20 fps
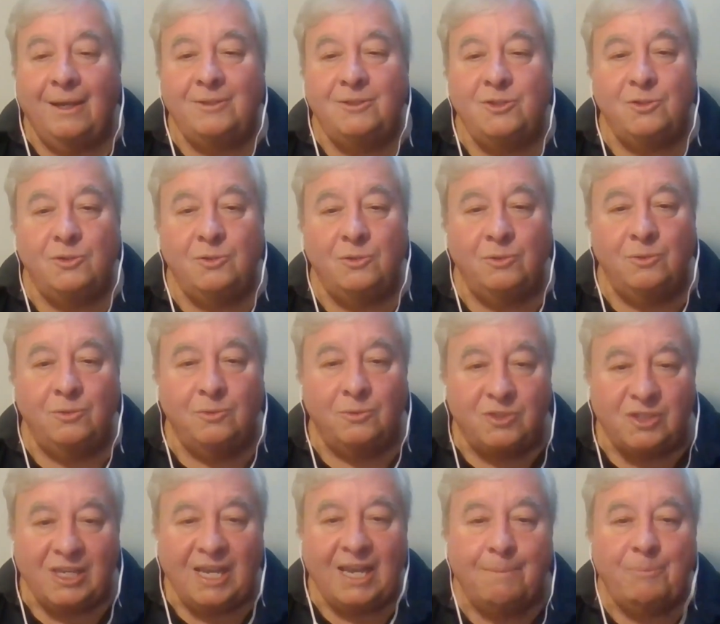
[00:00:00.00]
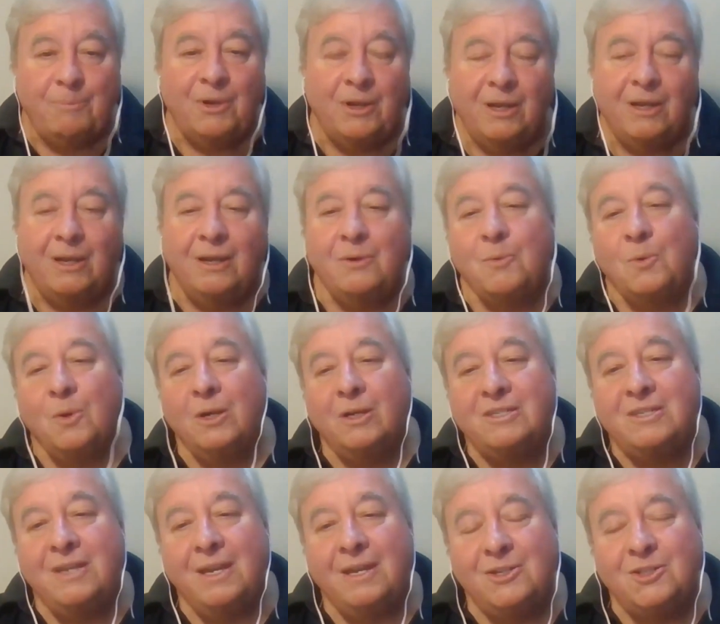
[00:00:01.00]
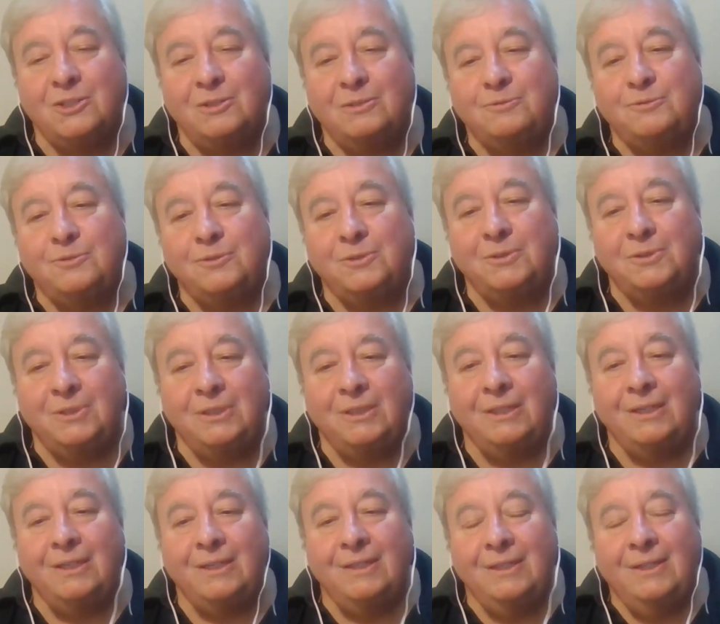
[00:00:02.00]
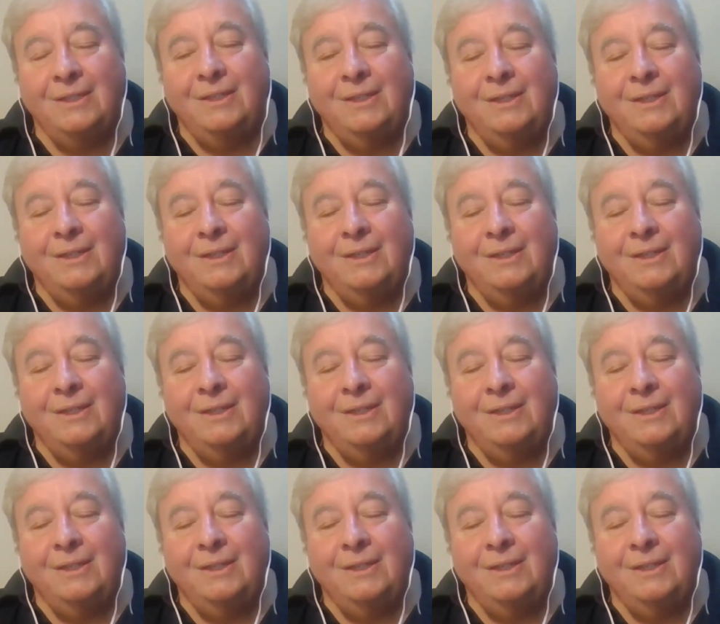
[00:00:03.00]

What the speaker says: to set up a workstation for